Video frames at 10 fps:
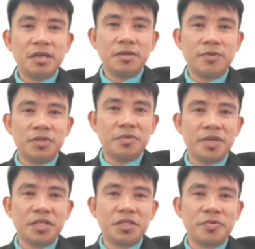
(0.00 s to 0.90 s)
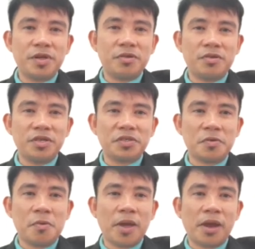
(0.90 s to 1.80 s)
a quadrilateral or a
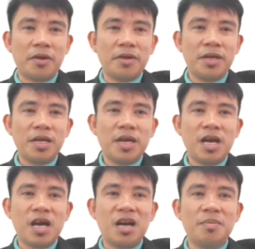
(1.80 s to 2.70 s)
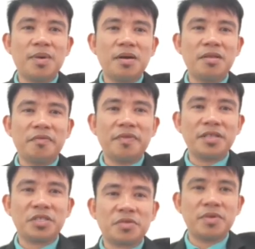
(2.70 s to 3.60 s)
square. How about the
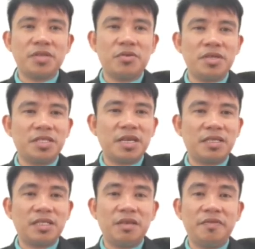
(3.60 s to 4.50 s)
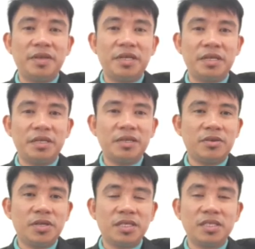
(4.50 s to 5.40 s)
flat screen, or let's say a TV
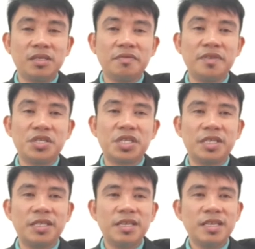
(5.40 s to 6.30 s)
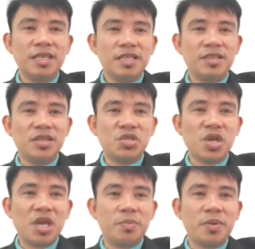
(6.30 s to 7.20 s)
or a television? The
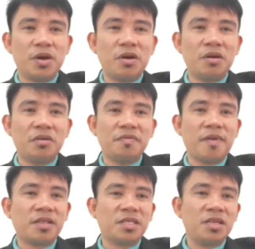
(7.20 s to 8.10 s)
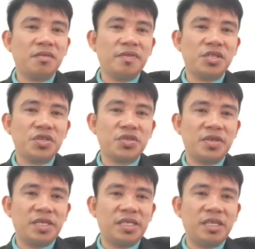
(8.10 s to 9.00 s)
shape of a television
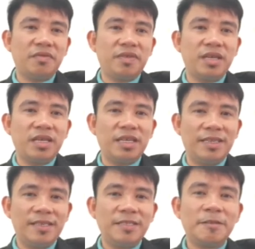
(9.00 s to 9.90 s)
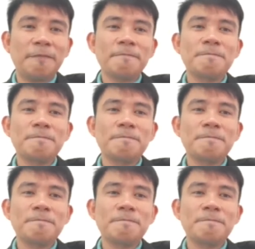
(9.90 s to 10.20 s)
or a TV is